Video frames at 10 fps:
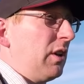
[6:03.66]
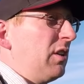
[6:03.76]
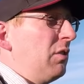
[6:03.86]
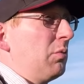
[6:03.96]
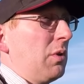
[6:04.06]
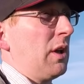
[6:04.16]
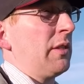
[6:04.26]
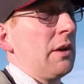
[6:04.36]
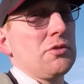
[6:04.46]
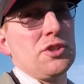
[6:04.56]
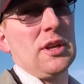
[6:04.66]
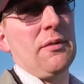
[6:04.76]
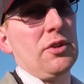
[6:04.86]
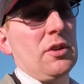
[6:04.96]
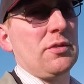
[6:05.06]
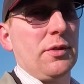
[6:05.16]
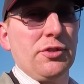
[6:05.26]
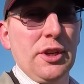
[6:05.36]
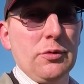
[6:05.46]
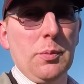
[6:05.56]
you, and there is still evidence of the
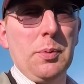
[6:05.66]
seeds we